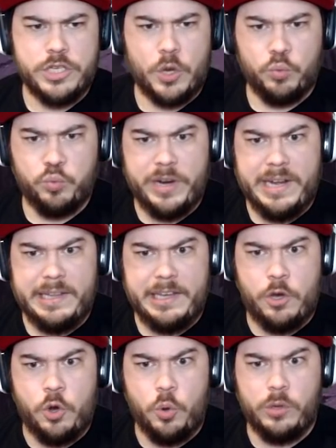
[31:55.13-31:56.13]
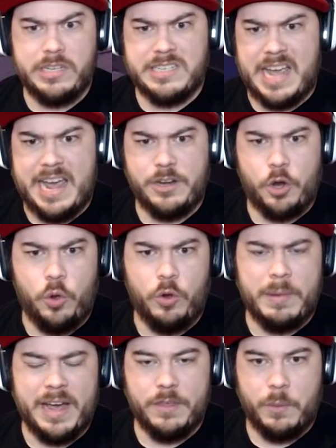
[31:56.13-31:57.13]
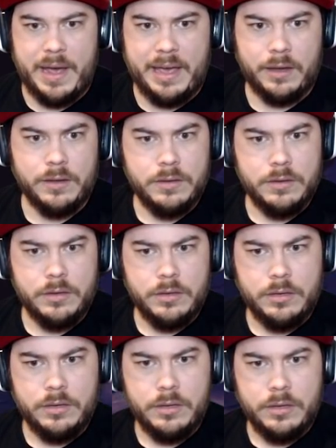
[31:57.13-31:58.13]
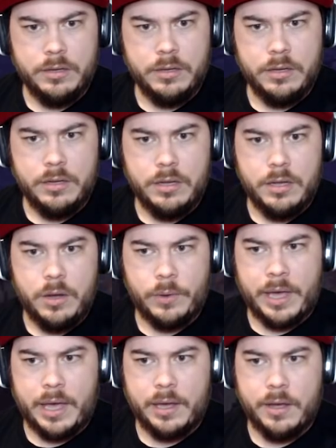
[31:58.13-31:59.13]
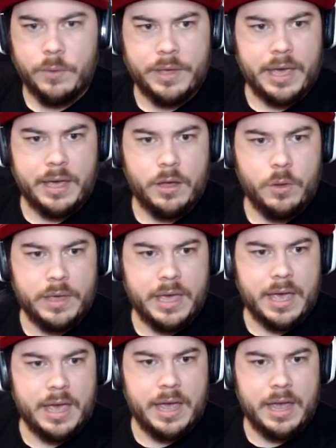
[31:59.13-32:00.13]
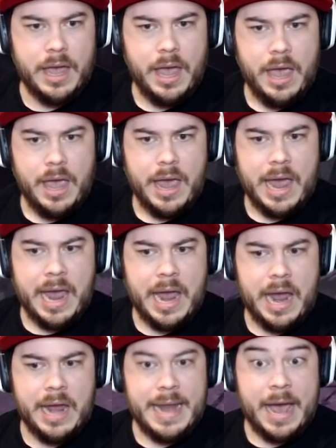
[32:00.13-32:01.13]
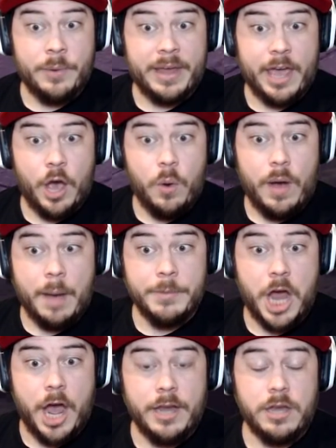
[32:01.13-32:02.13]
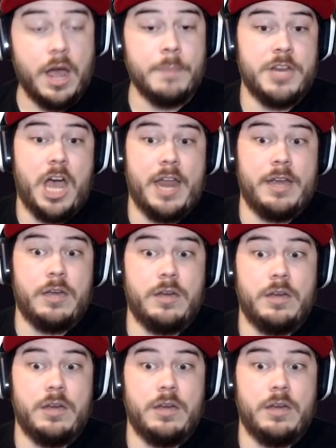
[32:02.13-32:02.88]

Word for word: is a really cool designed hole, by the way. Okay, okay, okay. And out I go. I'm done. I'm done.